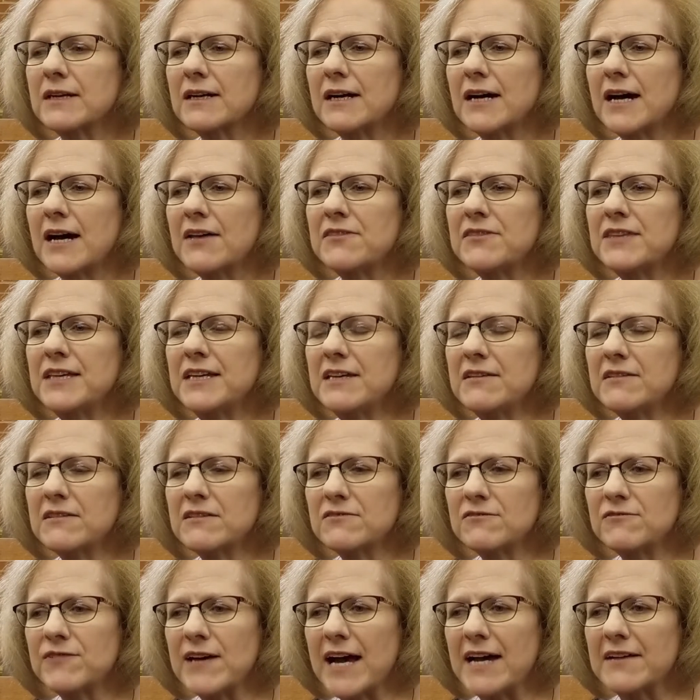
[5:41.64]
I think the
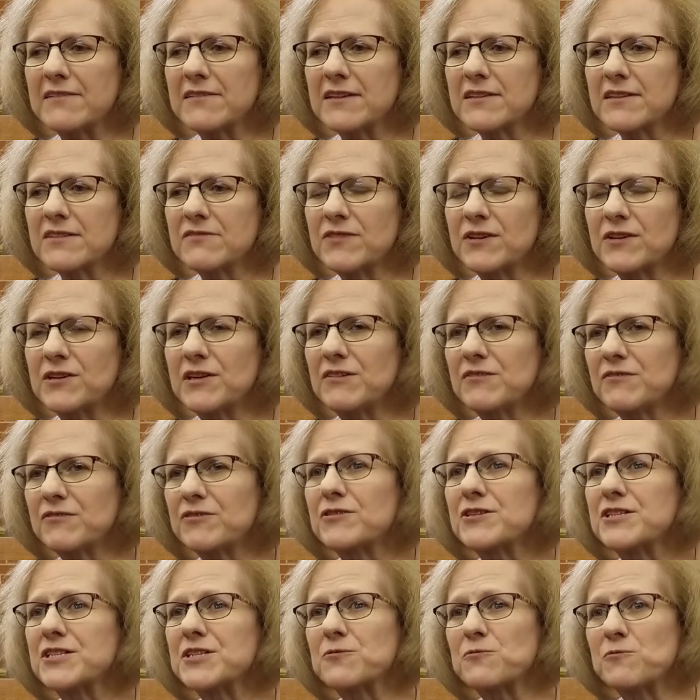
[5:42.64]
fact that the very
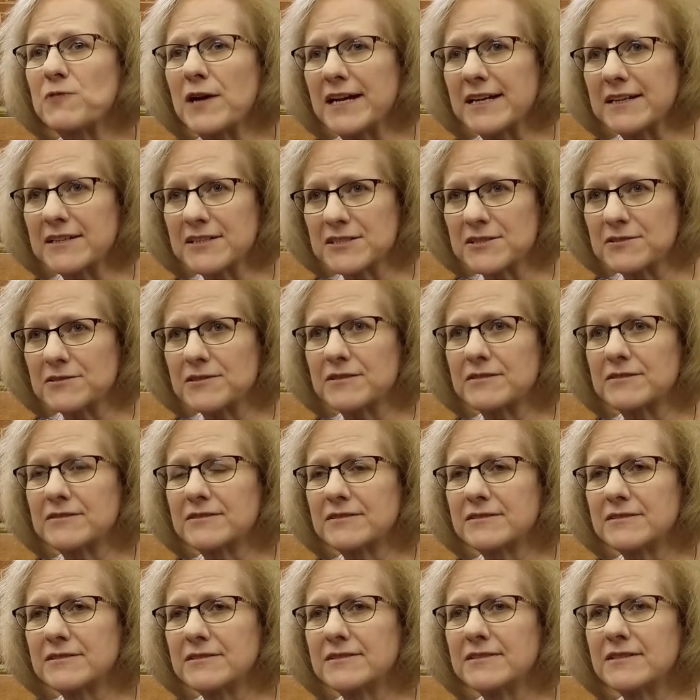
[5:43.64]
first rector
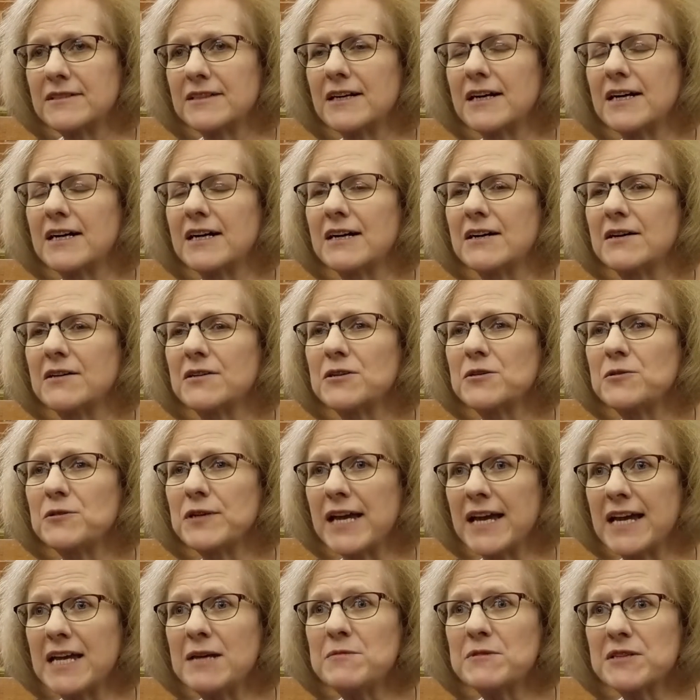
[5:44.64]
who
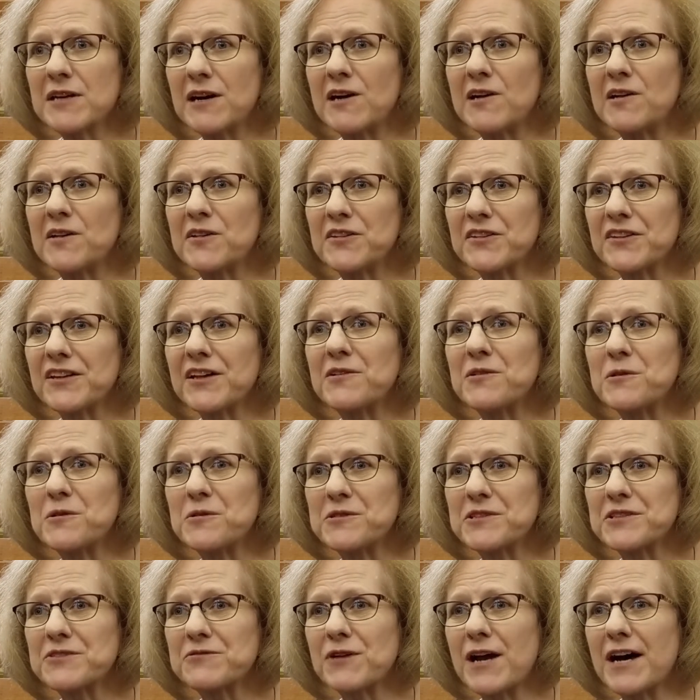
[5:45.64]
came to All
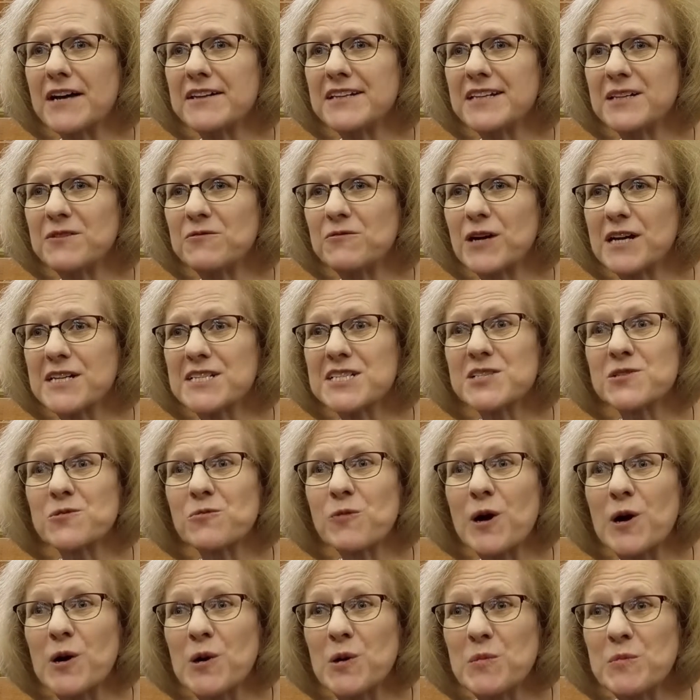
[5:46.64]
Souls, Rodney Rush
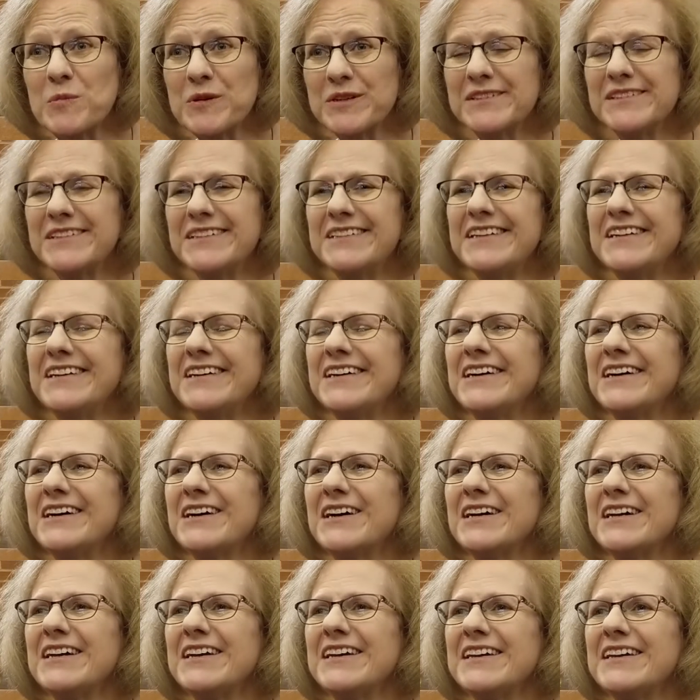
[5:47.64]
Swope,
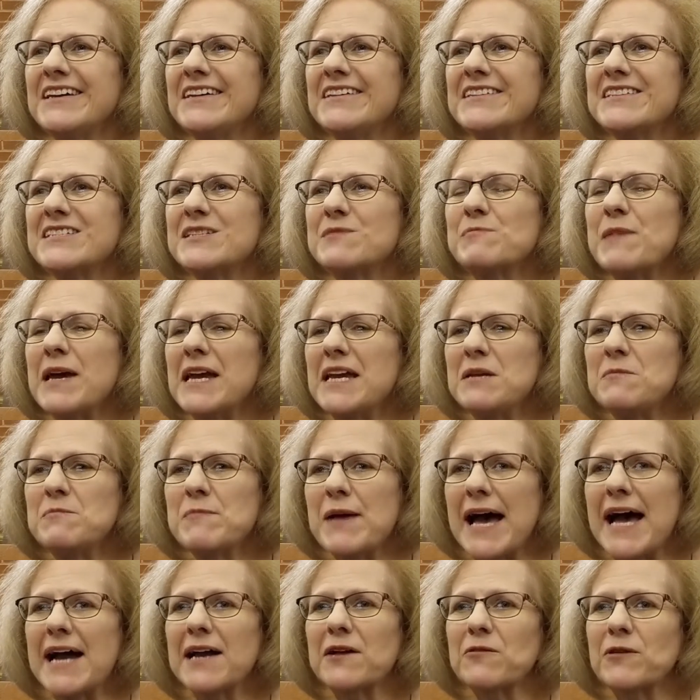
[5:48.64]
his main
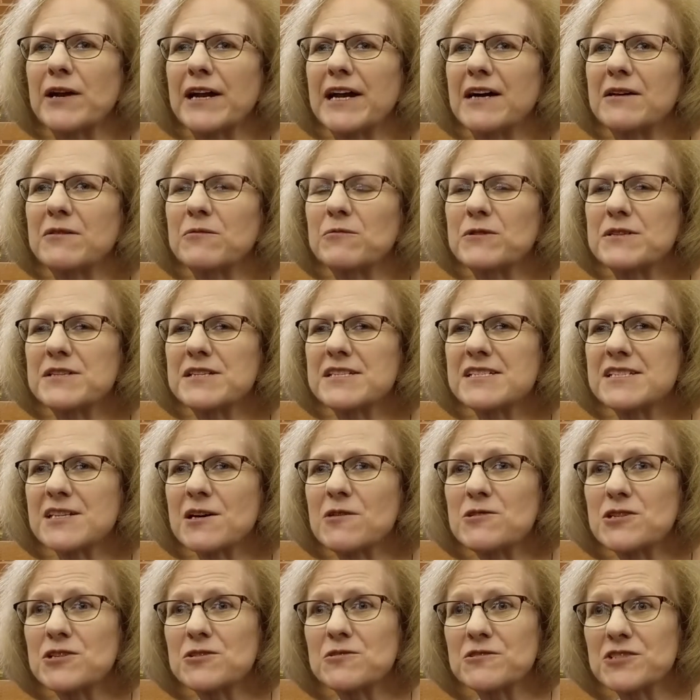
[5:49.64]
background was
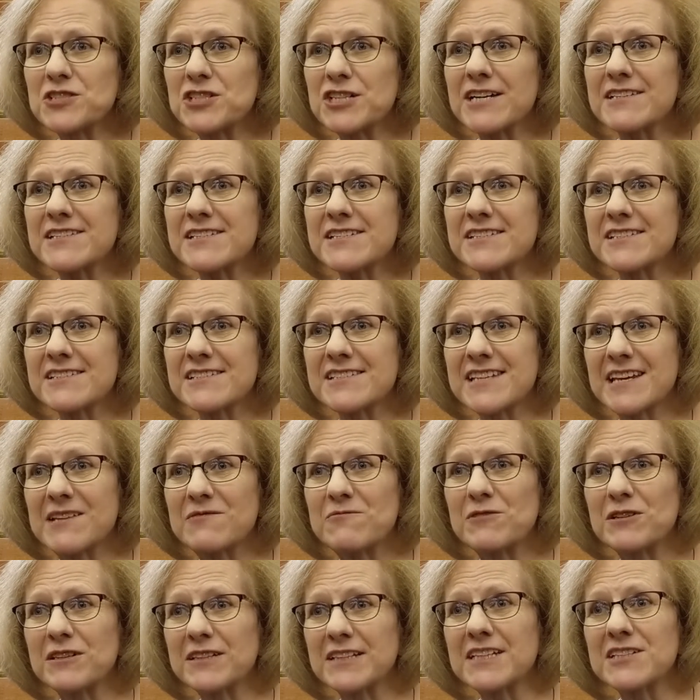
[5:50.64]
social justice and
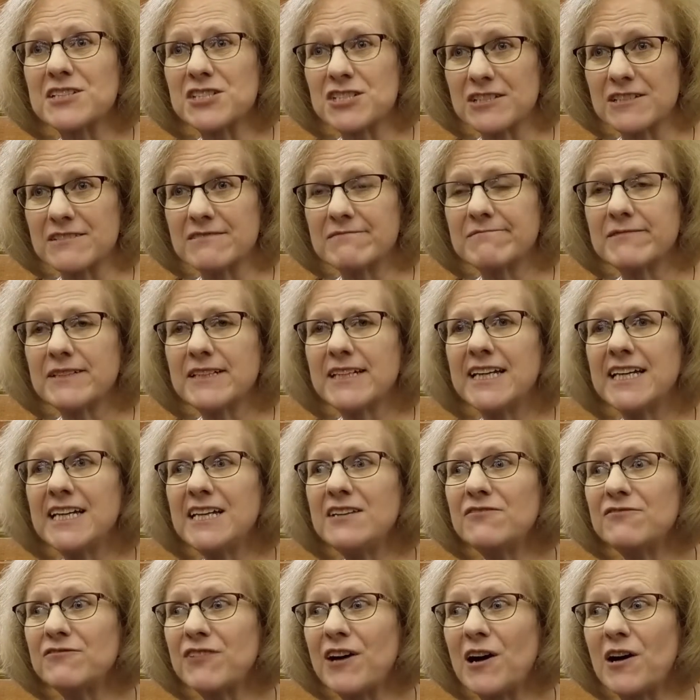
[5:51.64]
religion.
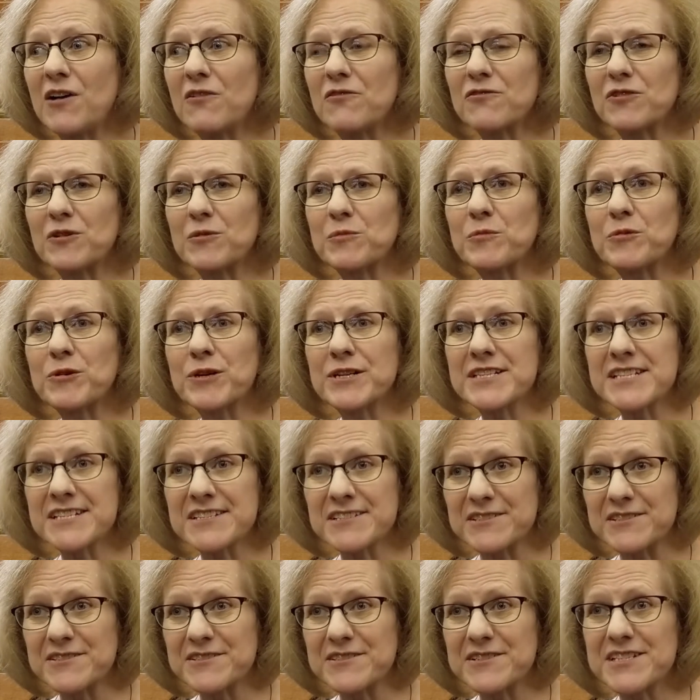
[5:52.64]
He fought for
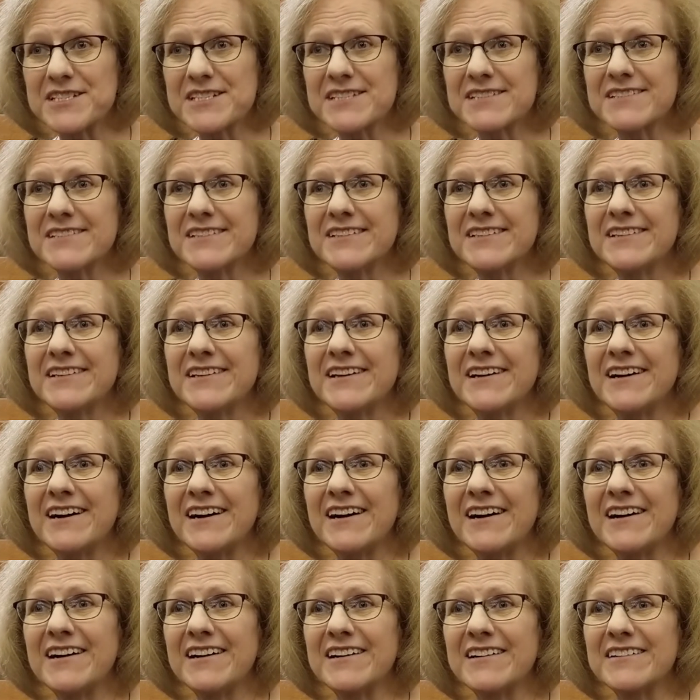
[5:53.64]
prisoners
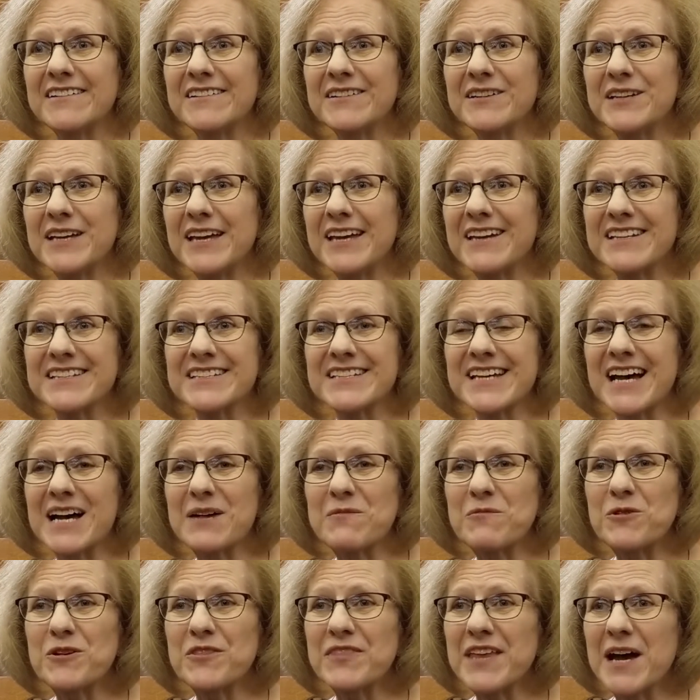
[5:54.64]
at a
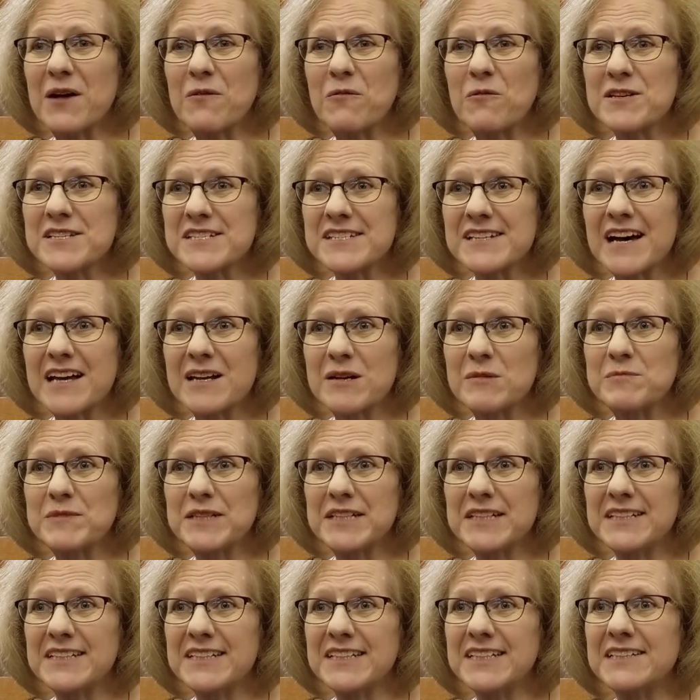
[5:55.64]
time when that was not a
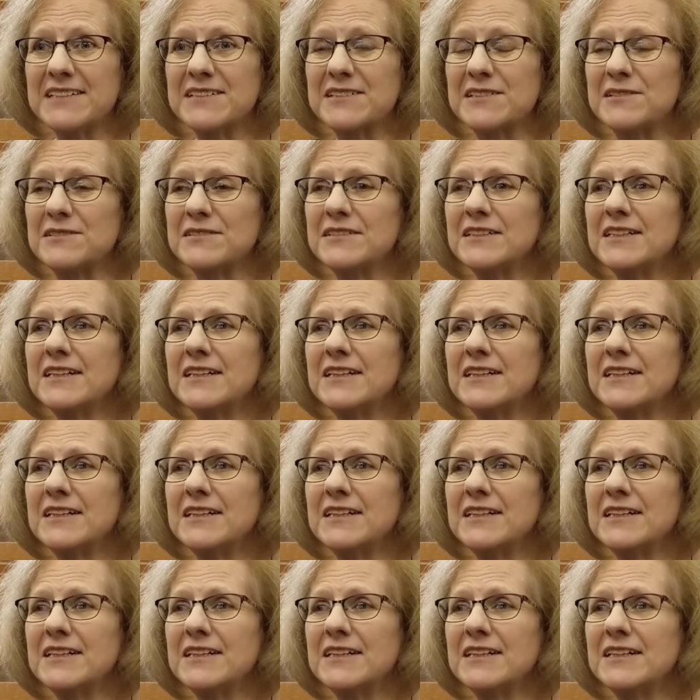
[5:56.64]
big deal.